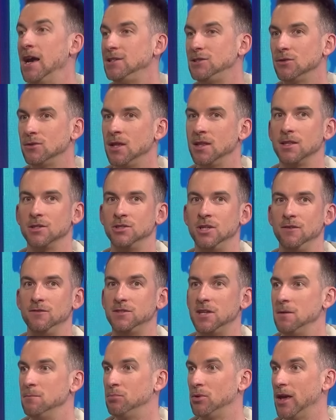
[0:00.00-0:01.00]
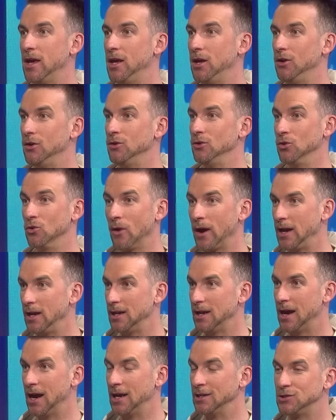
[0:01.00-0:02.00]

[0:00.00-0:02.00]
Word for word: I still think the Chiefs didn't play great.